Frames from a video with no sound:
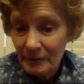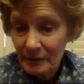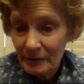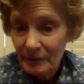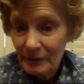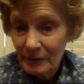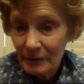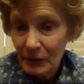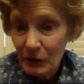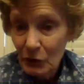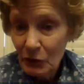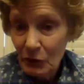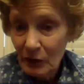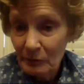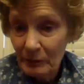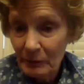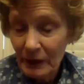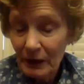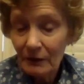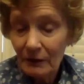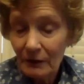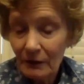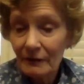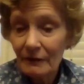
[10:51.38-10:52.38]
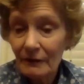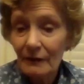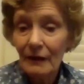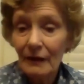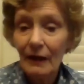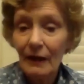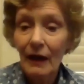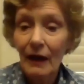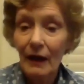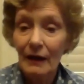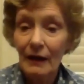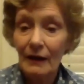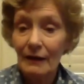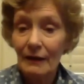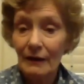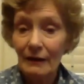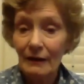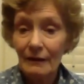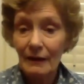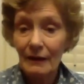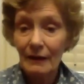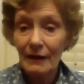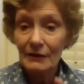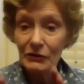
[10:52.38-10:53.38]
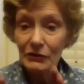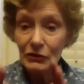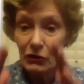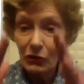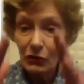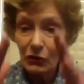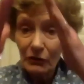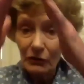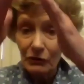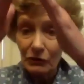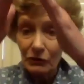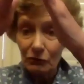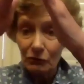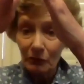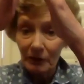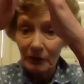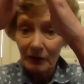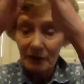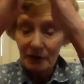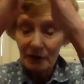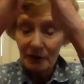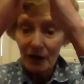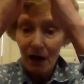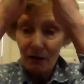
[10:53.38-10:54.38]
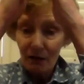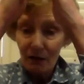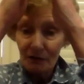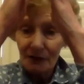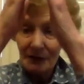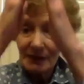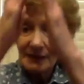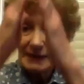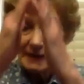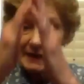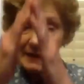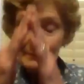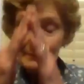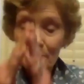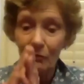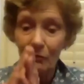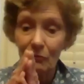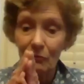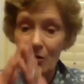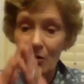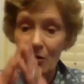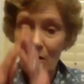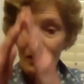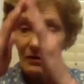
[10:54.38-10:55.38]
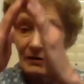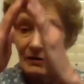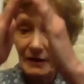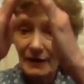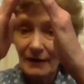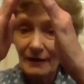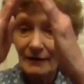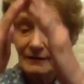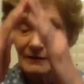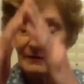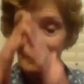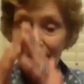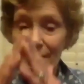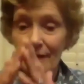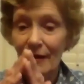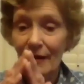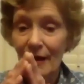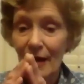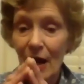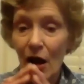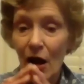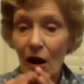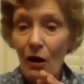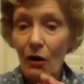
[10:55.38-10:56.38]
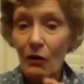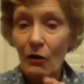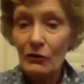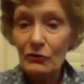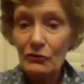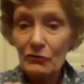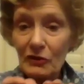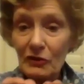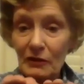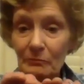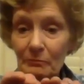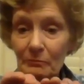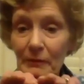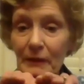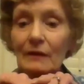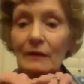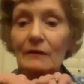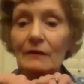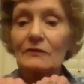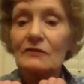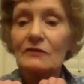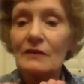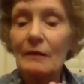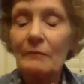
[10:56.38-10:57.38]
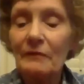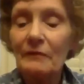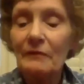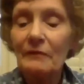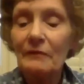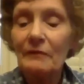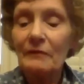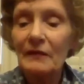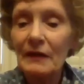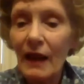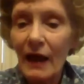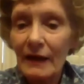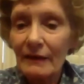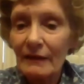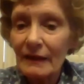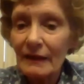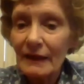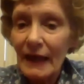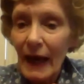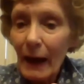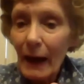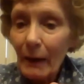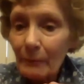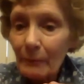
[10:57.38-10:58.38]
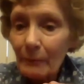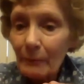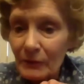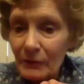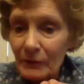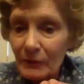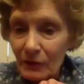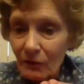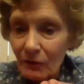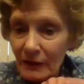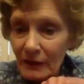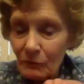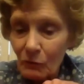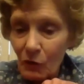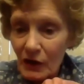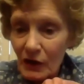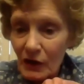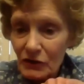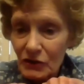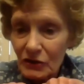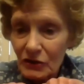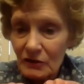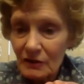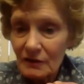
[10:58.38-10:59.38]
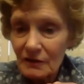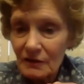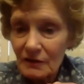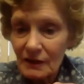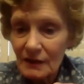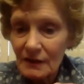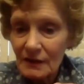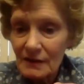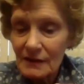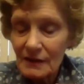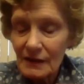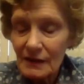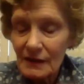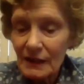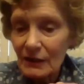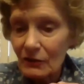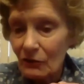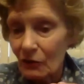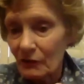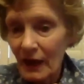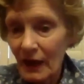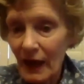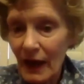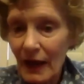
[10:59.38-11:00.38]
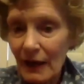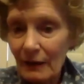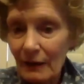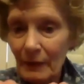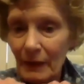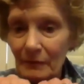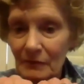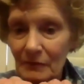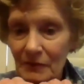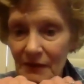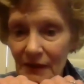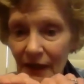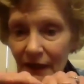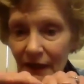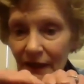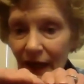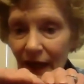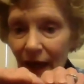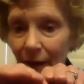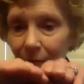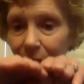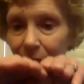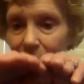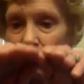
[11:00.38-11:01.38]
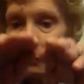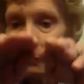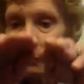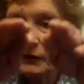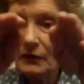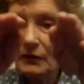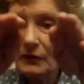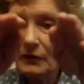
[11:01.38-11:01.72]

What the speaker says: You could build a church with a tall steeple on it. Or you could build something like the Capitol in Washington, D.C., or the Alabama State Capitol with a